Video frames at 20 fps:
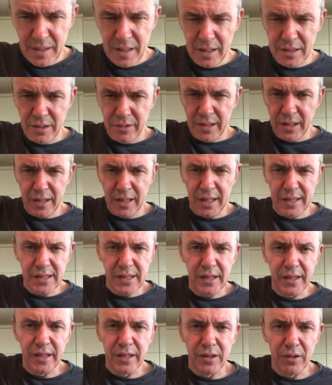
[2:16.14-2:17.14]
and you get a nice
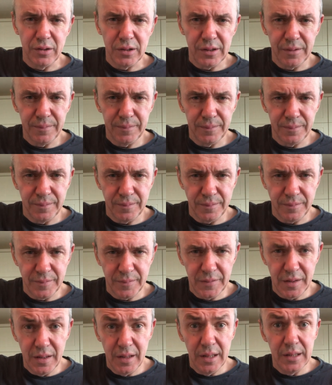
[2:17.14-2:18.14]
clear note.
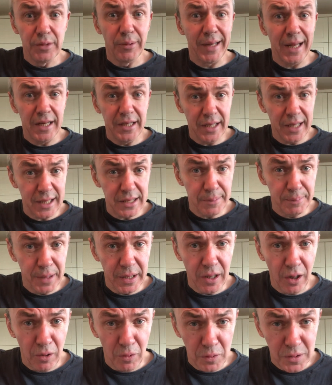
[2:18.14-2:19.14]
So again, you get to
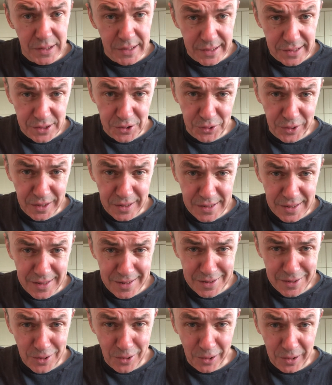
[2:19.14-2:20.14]
play all 6 strings in
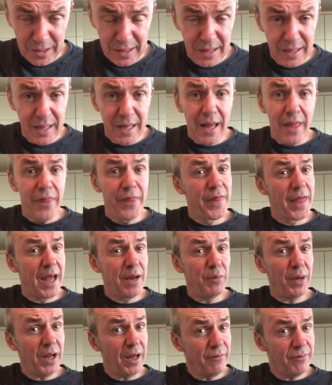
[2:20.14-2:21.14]
this chord.
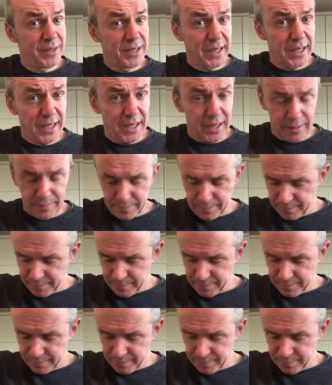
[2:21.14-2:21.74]
Then we have D.